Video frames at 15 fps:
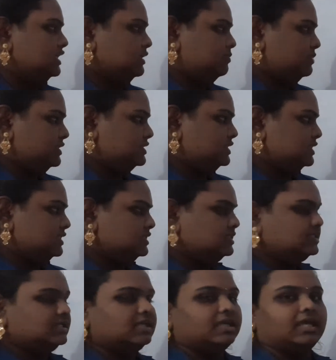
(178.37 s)

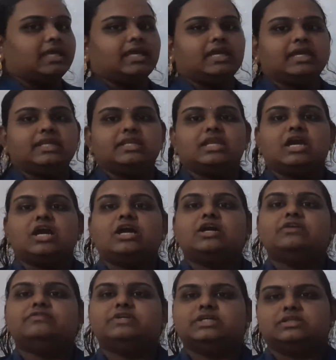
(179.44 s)
represents an
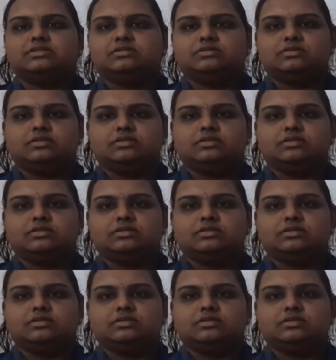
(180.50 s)
hour.